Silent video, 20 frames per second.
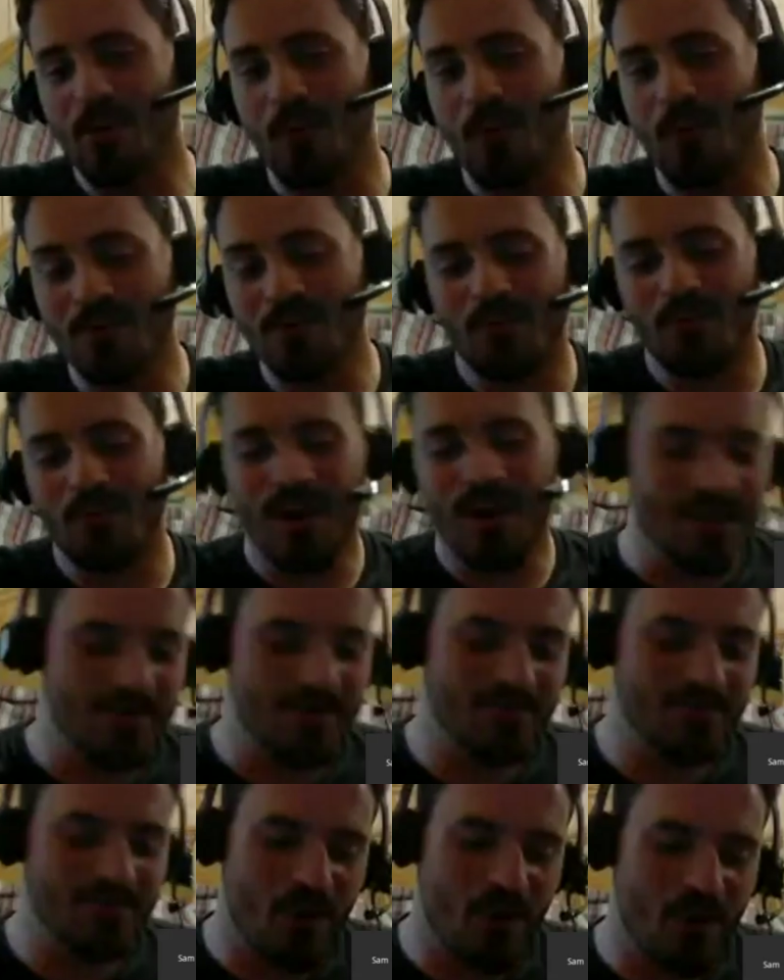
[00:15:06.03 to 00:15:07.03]
who wouldn't
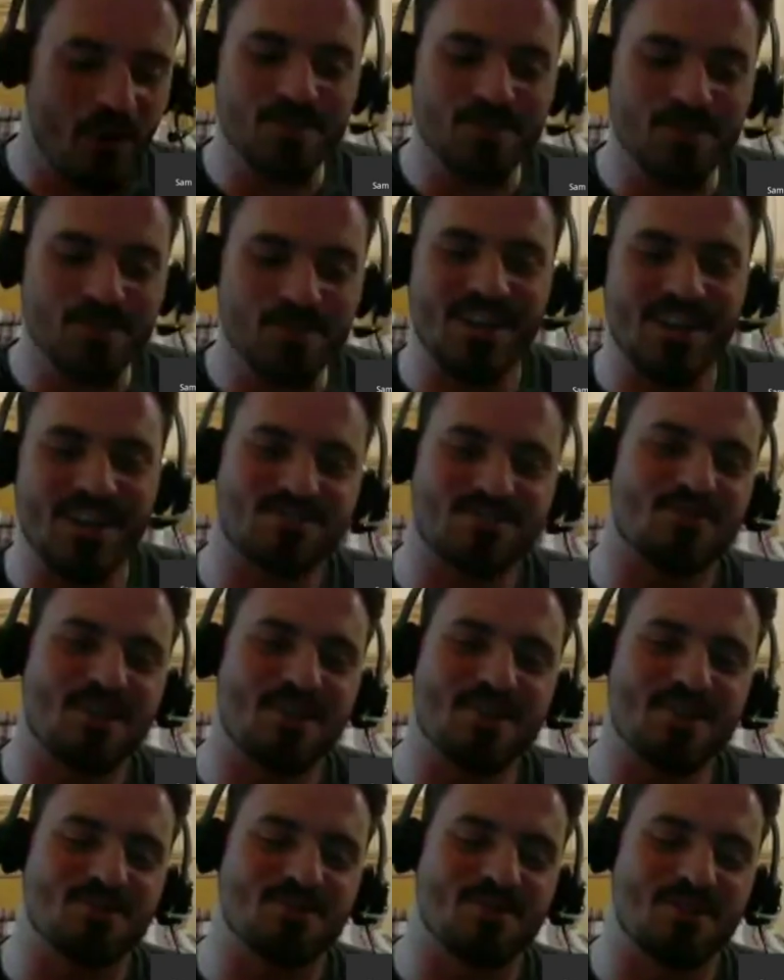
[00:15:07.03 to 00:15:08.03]
want an
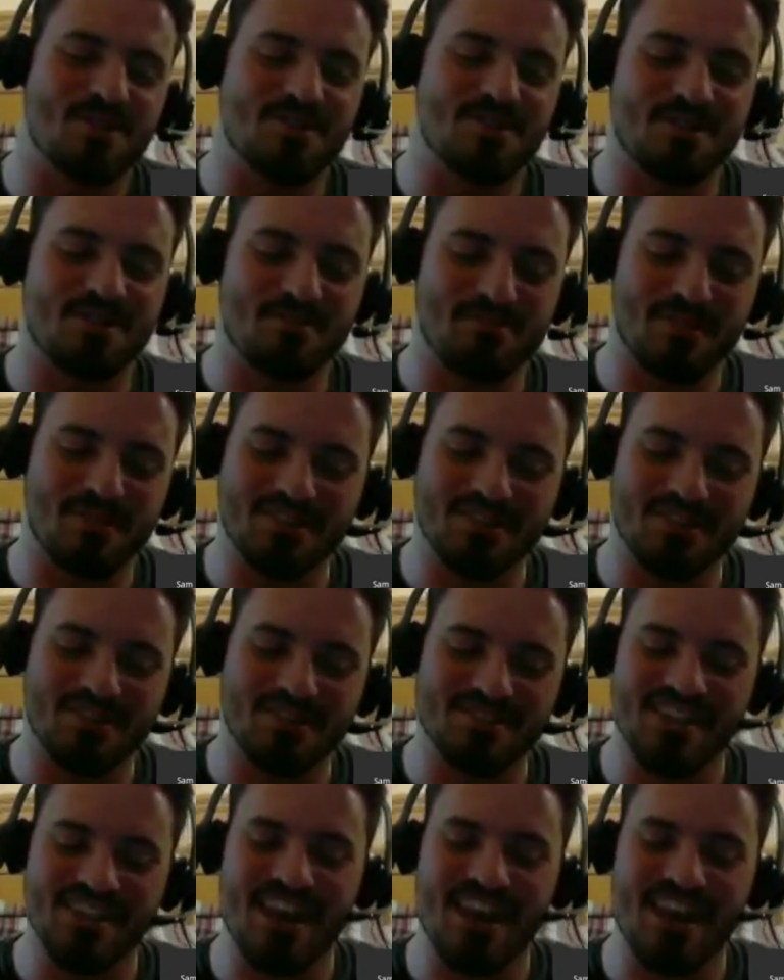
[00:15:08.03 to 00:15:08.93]
oversized tarantula you could put a